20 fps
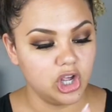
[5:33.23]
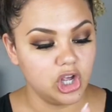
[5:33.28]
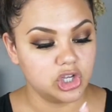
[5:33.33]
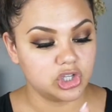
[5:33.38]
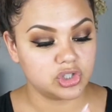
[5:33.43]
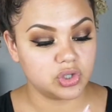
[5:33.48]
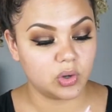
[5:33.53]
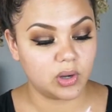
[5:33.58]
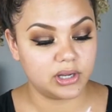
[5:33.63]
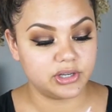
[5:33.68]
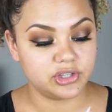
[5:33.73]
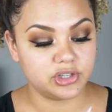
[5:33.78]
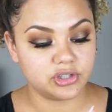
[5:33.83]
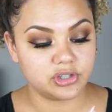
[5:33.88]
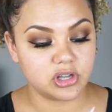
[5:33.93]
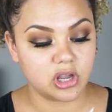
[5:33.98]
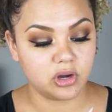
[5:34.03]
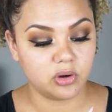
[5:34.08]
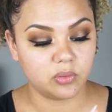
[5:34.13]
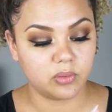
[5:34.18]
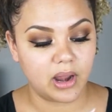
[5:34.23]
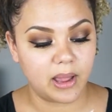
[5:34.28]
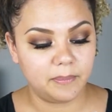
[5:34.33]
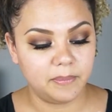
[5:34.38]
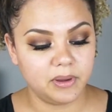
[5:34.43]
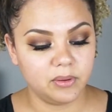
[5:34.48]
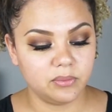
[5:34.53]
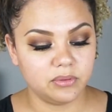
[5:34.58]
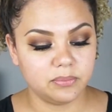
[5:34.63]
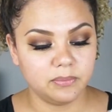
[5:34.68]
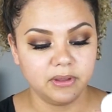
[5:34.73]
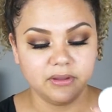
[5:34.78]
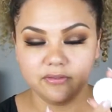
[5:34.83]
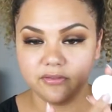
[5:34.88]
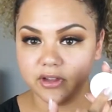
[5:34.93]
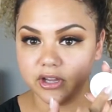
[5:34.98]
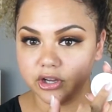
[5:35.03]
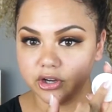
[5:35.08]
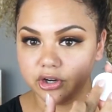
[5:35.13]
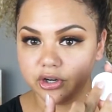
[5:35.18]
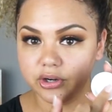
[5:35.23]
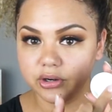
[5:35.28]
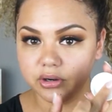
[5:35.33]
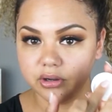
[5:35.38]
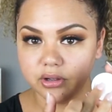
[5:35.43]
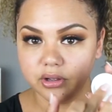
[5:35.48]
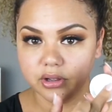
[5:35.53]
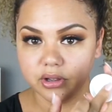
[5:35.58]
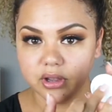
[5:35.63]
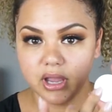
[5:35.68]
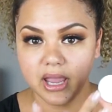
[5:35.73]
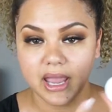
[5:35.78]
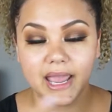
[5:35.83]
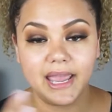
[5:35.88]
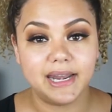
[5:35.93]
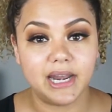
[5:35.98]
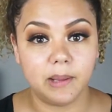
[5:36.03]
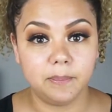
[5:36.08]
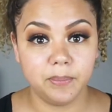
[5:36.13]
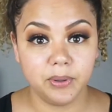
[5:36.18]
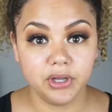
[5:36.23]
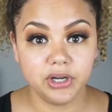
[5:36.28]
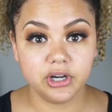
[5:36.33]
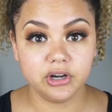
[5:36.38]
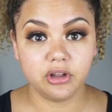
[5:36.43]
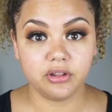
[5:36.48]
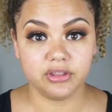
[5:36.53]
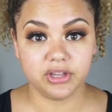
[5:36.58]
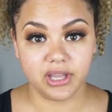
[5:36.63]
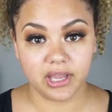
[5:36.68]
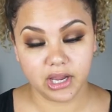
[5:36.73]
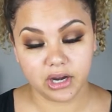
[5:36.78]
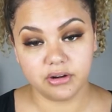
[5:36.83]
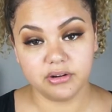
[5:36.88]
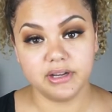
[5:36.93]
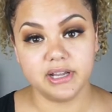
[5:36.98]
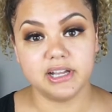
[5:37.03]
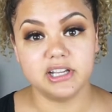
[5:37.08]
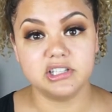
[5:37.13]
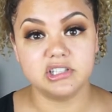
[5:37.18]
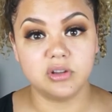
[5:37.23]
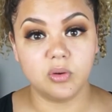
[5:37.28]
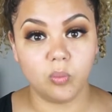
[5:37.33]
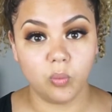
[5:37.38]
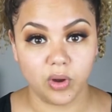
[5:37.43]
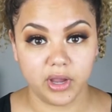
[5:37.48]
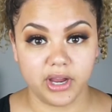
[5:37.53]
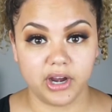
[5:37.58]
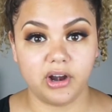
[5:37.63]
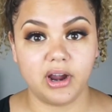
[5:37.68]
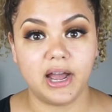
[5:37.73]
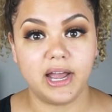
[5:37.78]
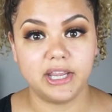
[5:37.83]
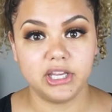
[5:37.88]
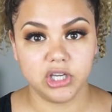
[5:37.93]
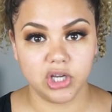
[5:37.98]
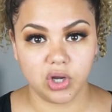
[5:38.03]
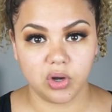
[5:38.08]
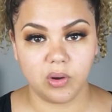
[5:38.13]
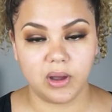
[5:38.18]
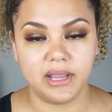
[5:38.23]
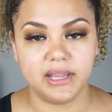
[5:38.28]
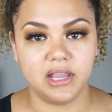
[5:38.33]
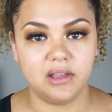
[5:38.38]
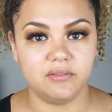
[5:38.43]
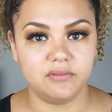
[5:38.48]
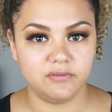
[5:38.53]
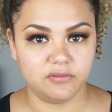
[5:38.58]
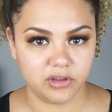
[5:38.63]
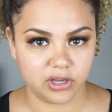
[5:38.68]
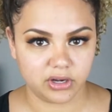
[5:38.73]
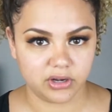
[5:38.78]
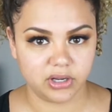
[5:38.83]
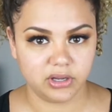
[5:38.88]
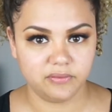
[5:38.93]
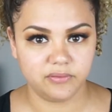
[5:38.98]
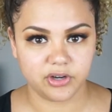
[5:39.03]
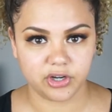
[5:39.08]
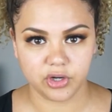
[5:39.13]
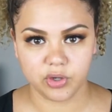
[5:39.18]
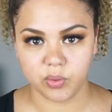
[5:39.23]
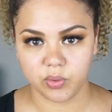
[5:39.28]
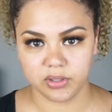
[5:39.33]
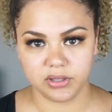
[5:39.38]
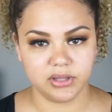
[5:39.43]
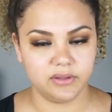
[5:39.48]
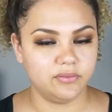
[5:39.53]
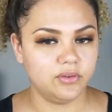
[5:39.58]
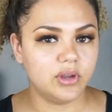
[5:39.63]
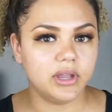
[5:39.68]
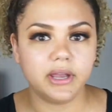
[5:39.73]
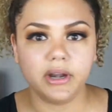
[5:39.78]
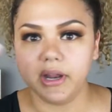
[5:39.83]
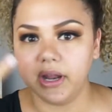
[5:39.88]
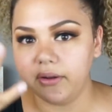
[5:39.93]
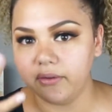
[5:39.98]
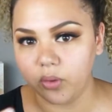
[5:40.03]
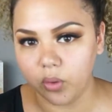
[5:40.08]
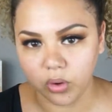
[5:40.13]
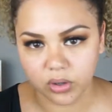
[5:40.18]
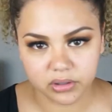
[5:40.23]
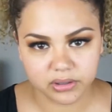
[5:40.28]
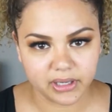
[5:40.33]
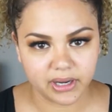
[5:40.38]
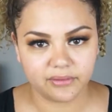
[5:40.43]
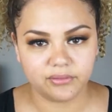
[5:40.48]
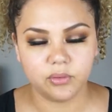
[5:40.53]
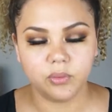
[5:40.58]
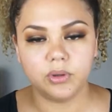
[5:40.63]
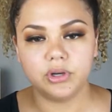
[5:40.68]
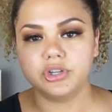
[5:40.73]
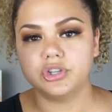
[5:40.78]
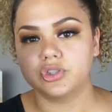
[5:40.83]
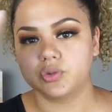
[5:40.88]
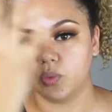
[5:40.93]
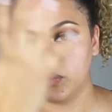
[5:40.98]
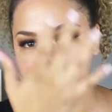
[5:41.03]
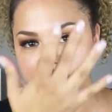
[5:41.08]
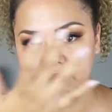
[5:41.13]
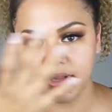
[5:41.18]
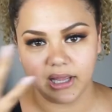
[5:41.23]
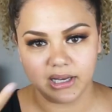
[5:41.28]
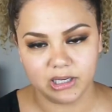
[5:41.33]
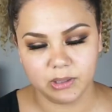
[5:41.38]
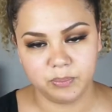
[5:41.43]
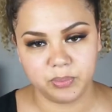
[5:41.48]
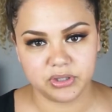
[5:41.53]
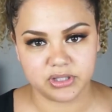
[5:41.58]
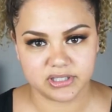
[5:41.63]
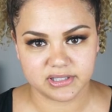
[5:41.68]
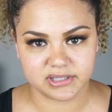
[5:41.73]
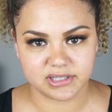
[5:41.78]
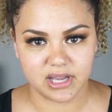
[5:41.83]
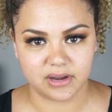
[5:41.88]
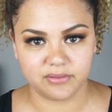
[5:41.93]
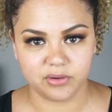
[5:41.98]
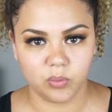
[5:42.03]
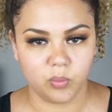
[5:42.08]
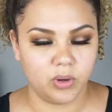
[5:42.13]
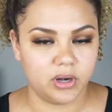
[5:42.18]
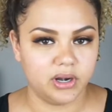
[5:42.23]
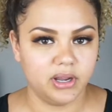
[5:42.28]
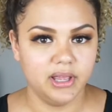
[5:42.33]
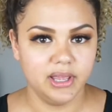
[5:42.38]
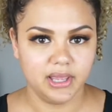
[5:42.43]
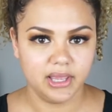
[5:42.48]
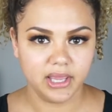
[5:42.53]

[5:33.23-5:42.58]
So I just grab it with my finger, and I put it on the areas where I know I get very, very oily. If you get oily everywhere, you just want to lightly put this everywhere.